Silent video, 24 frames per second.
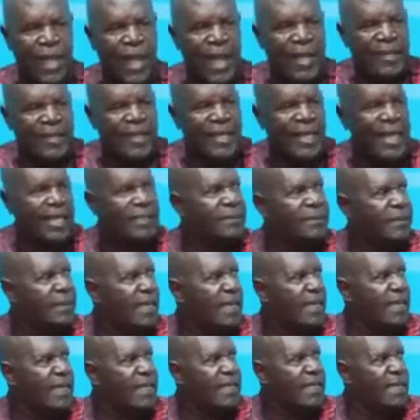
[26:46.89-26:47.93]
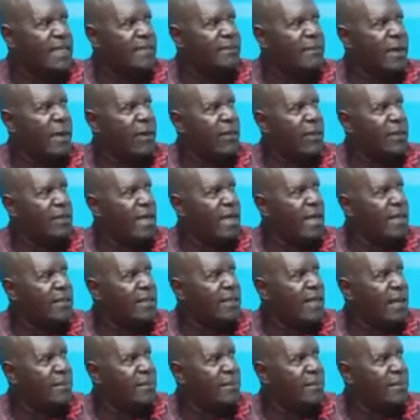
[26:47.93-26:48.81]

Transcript: I think, has been energized by what has